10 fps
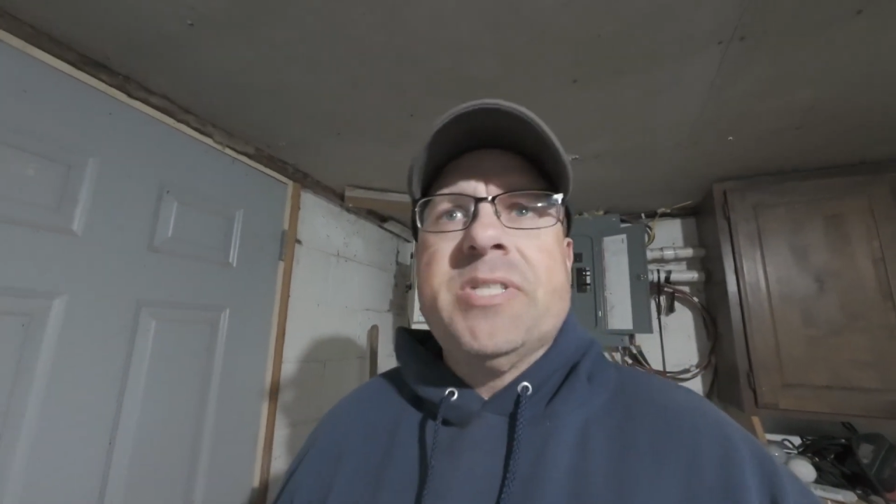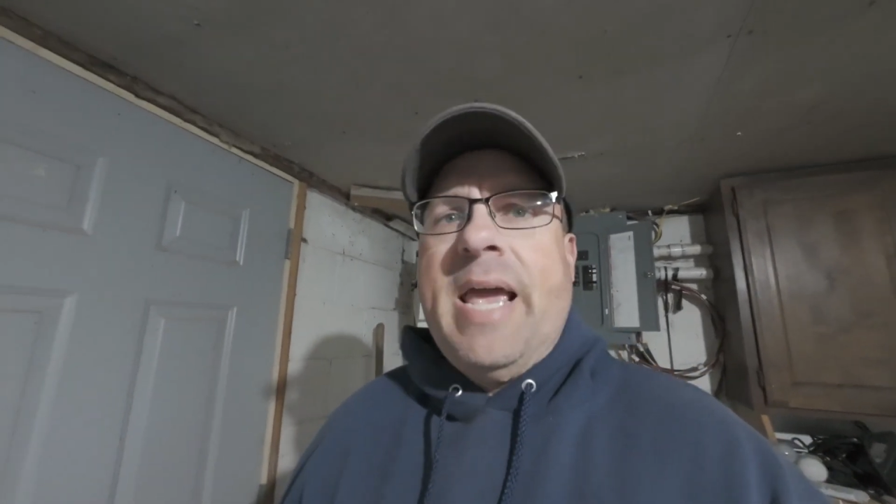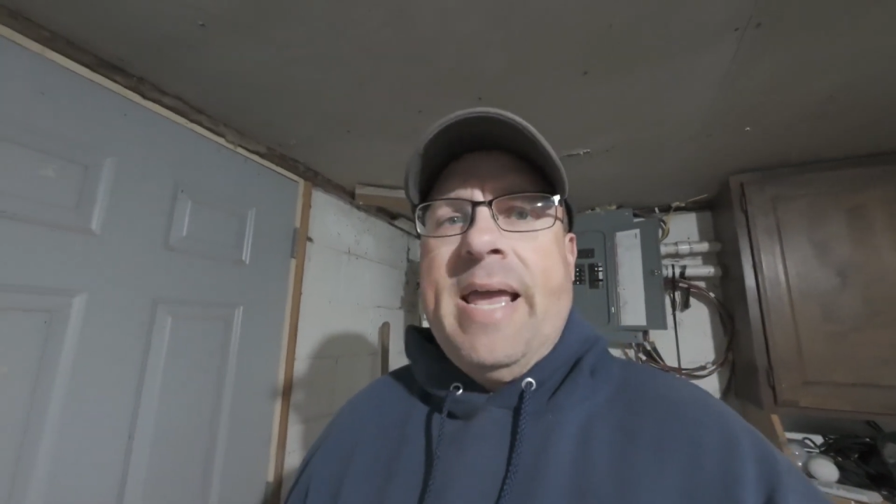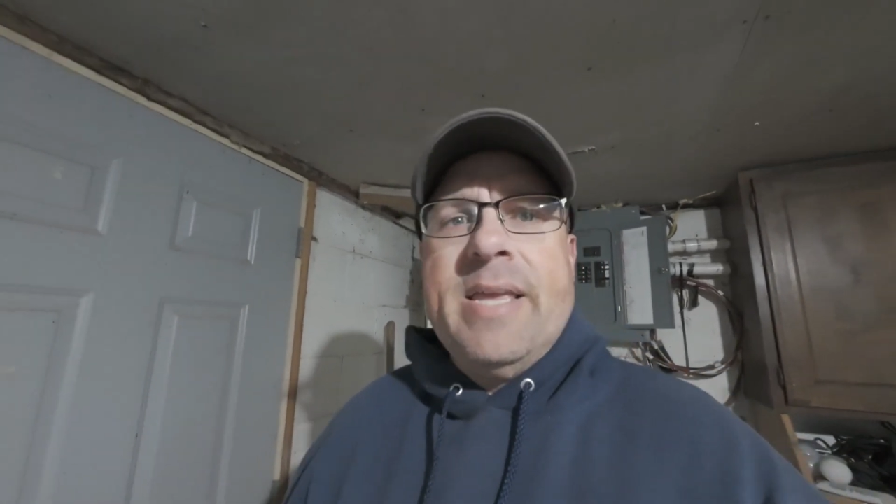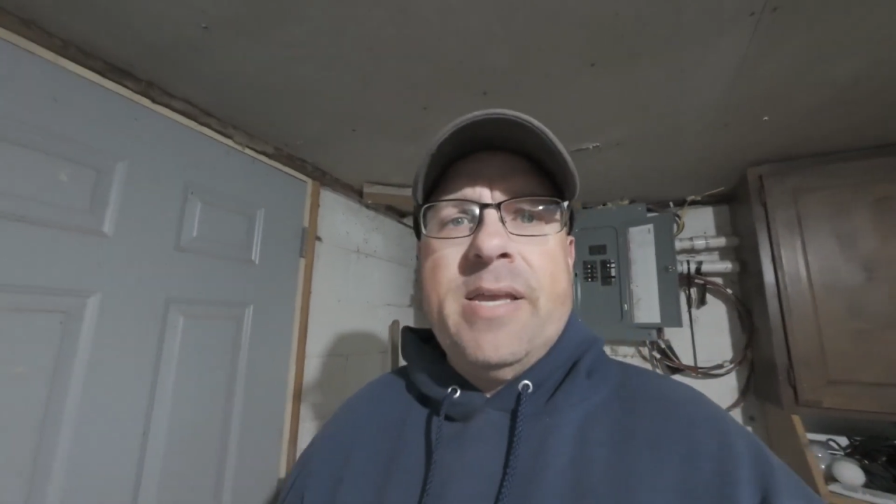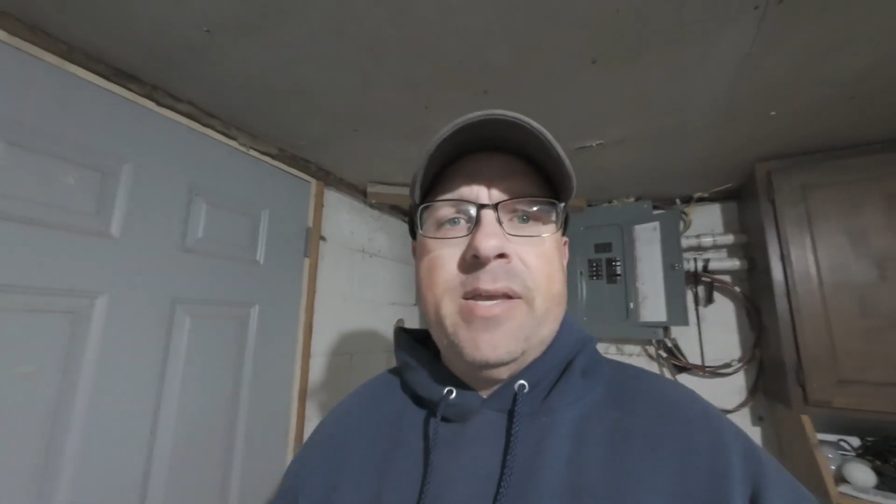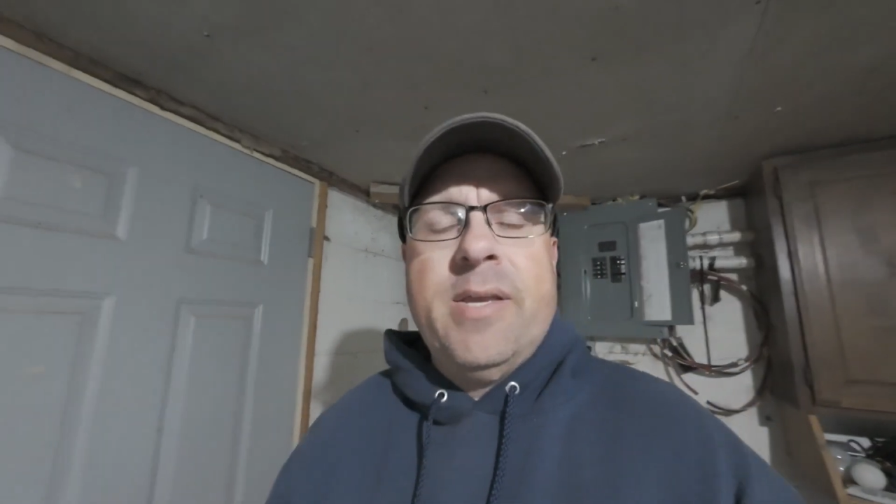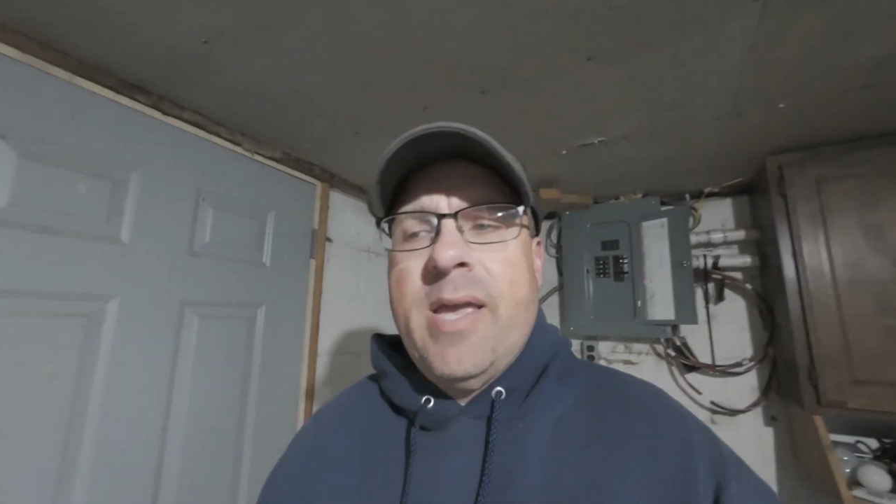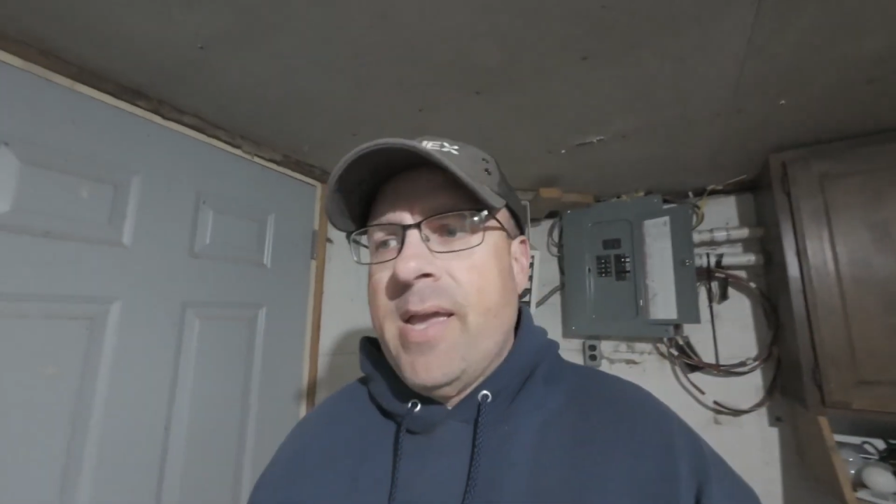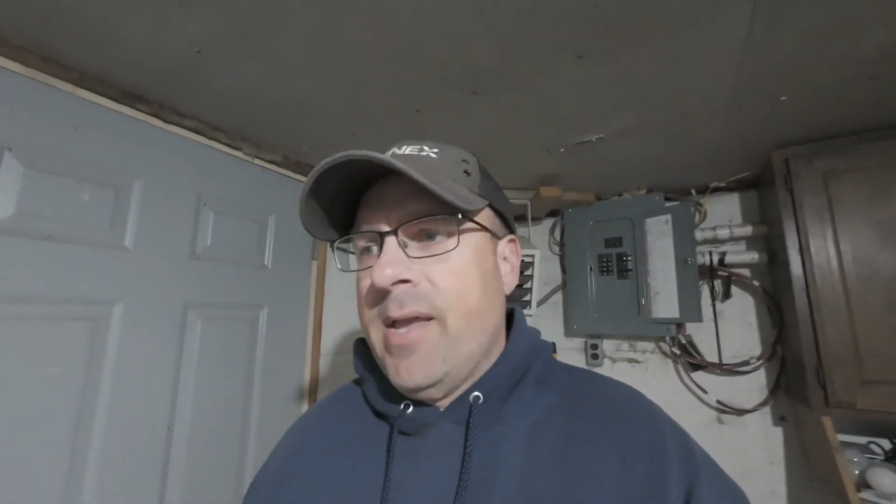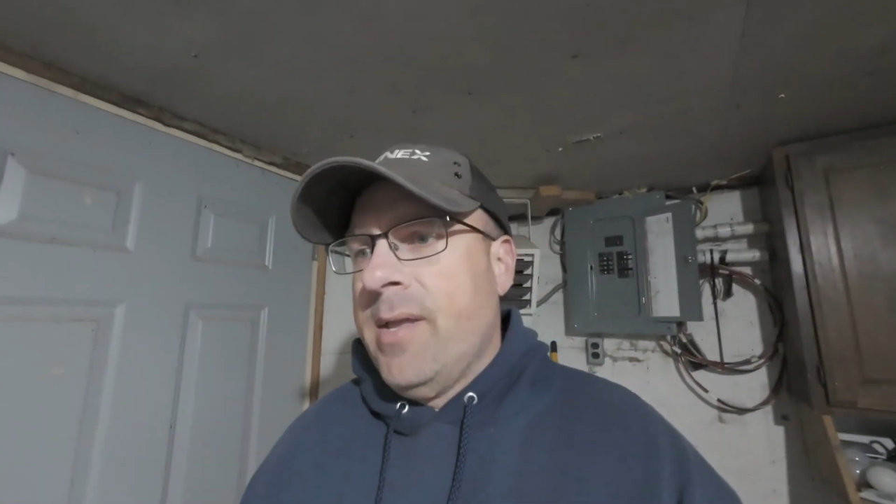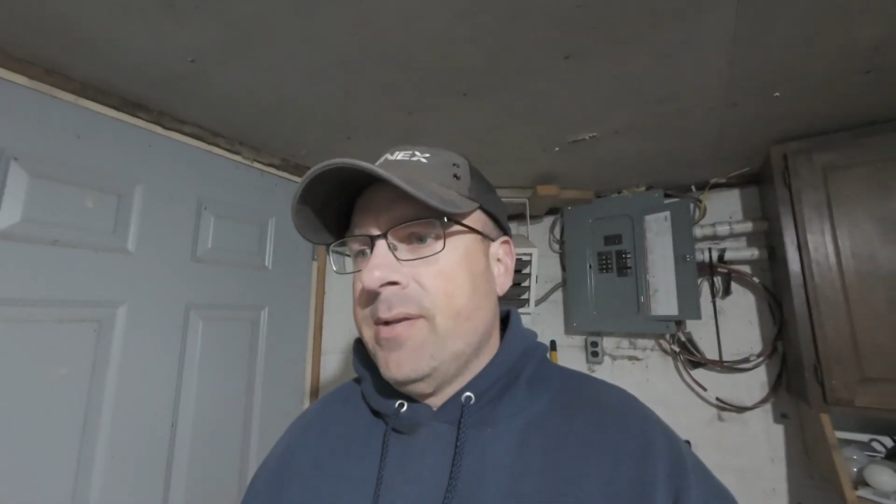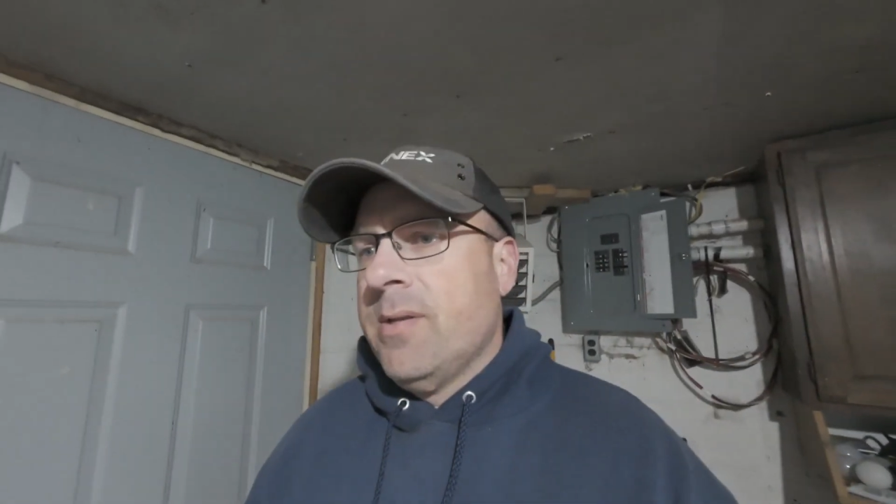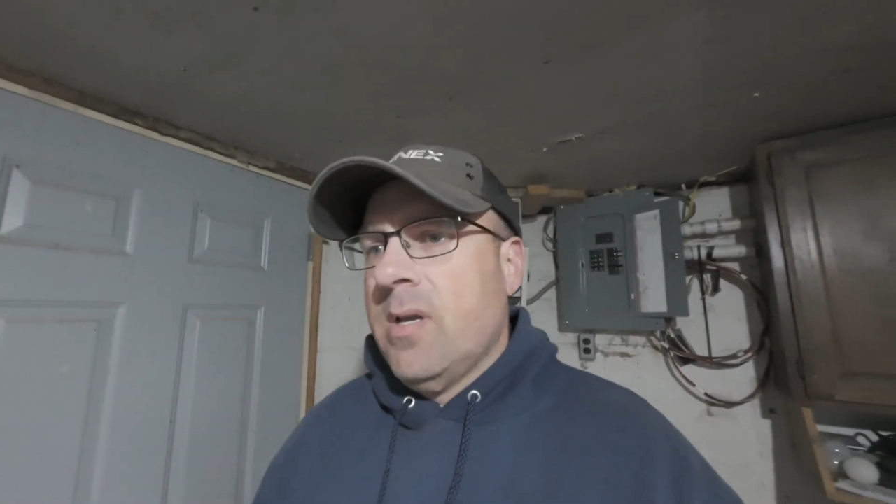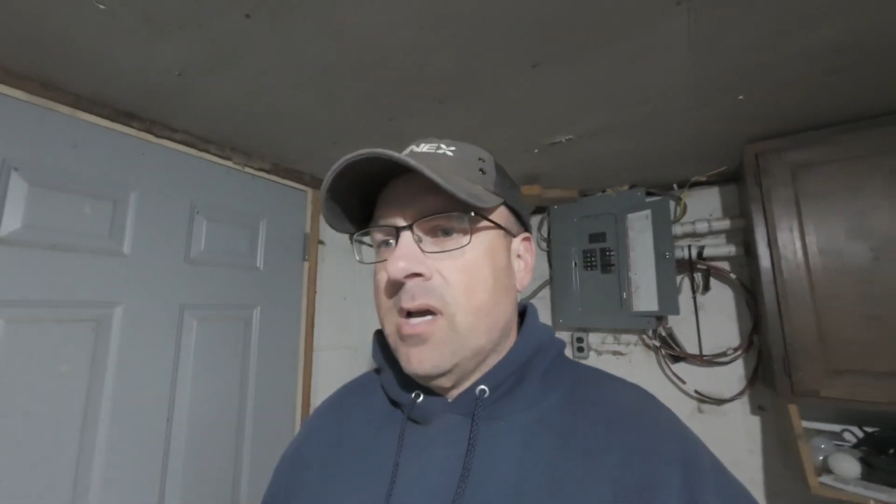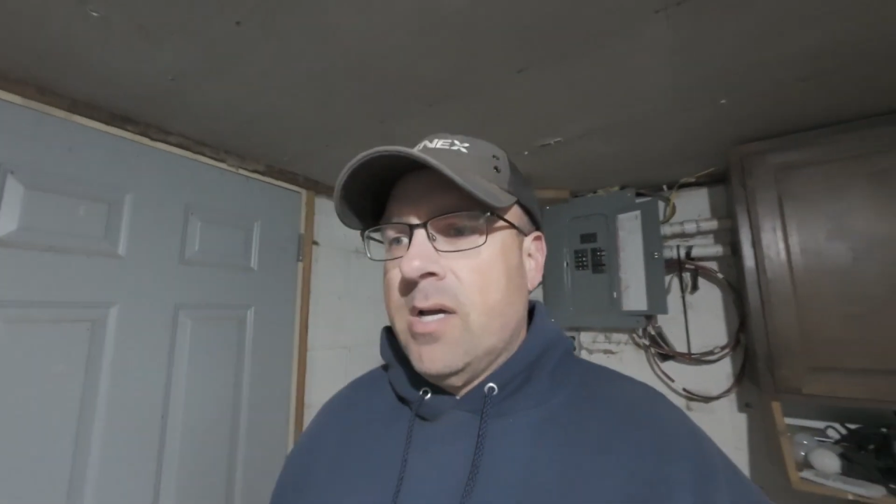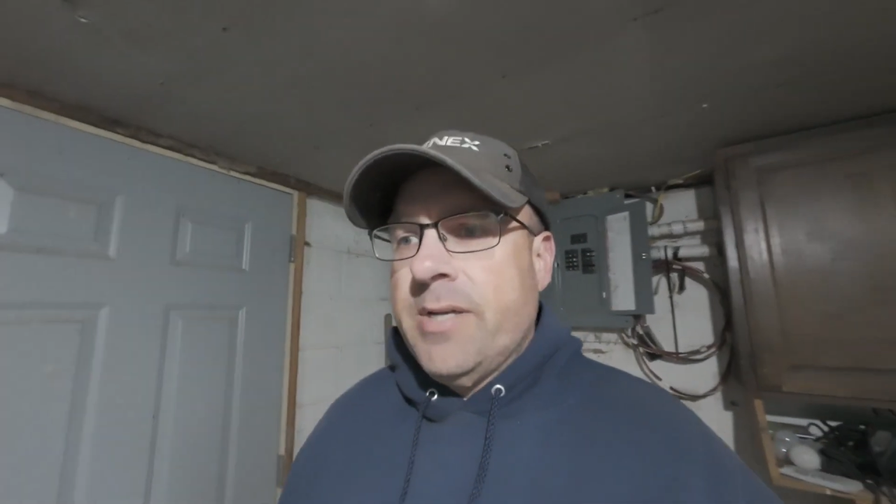tagging and